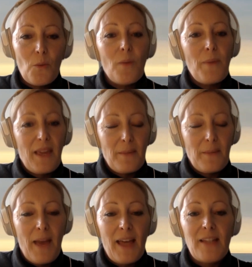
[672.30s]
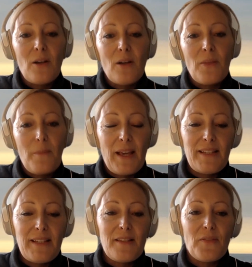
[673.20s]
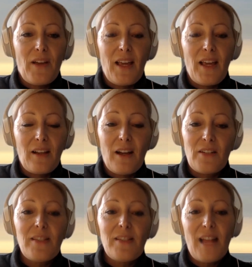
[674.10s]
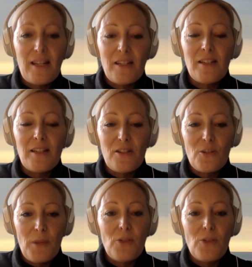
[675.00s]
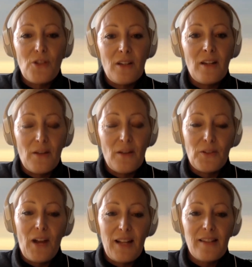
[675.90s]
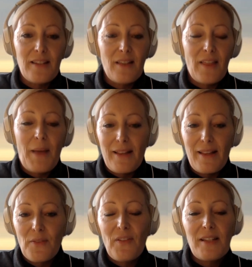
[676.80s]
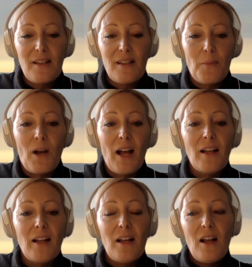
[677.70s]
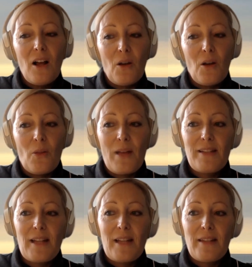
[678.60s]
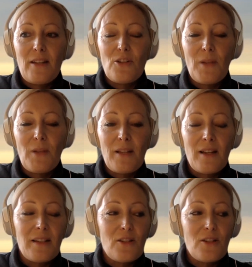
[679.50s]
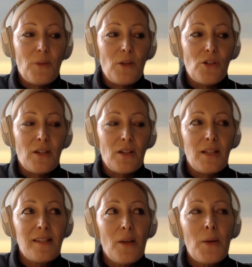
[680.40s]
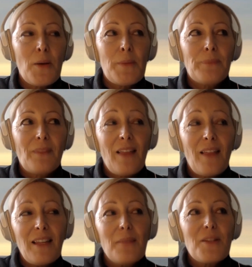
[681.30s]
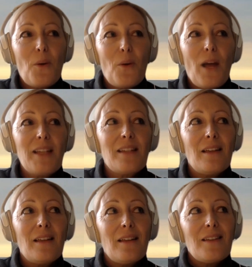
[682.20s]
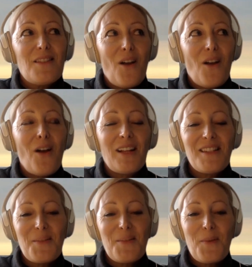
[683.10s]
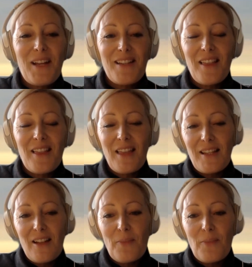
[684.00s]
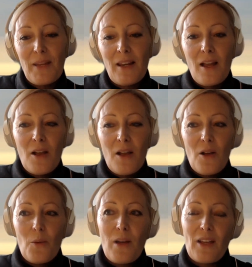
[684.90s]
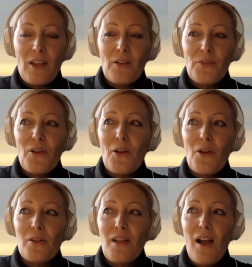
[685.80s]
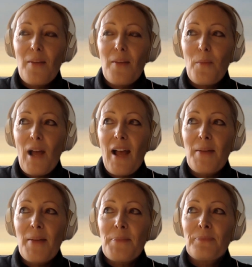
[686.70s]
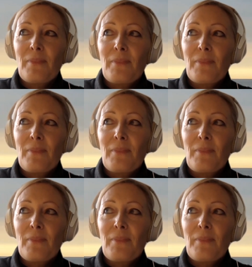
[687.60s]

were being made on the basis of a kind of standard distribution of grades, that they had to fit somewhere along that standard distribution. And so I think it was quite stark in some ways that things I've been working on for a long time, where